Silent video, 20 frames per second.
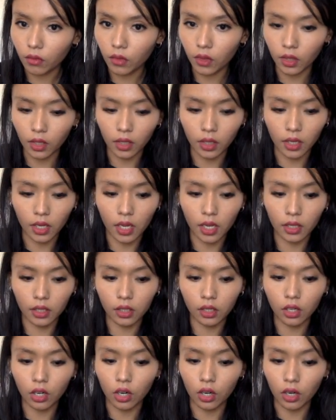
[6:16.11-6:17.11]
the S
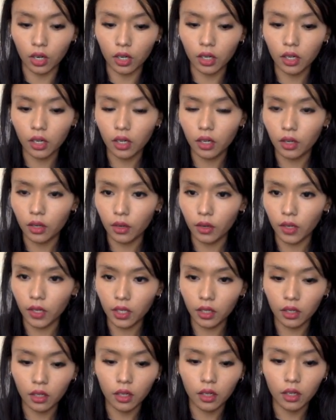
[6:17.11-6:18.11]
car, right?
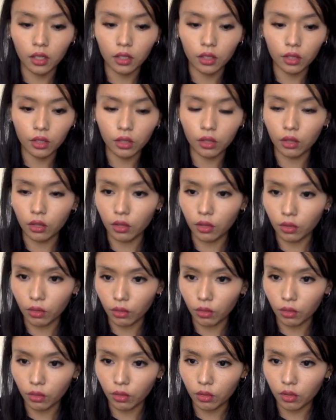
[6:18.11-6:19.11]
So
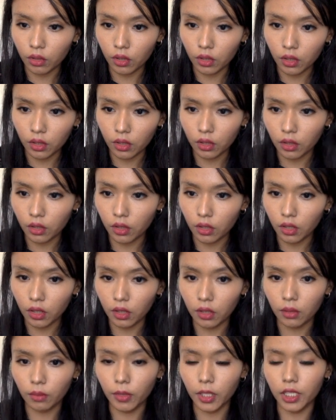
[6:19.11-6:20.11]

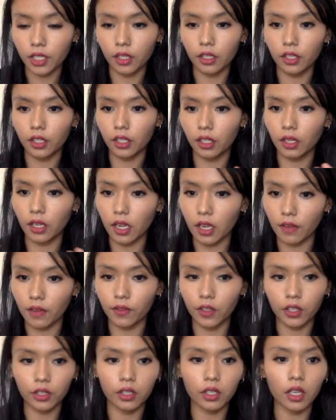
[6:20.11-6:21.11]
basically, if
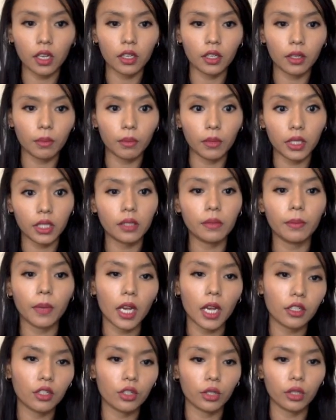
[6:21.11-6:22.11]
there's any
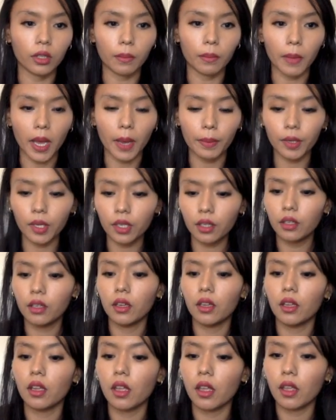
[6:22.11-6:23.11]
mismatch in the mapping,
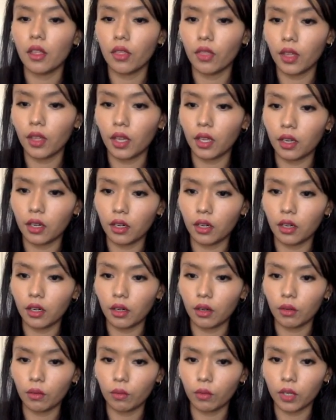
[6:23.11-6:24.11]
then
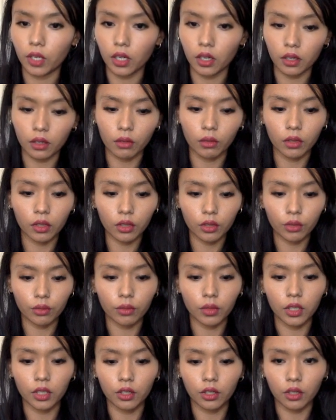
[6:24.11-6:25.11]
we are going to
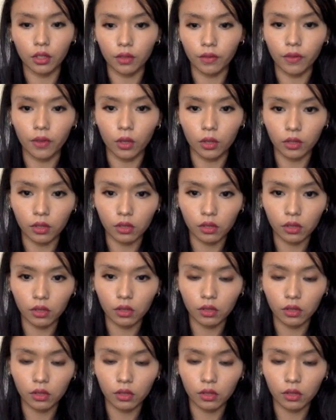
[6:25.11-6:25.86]
return false.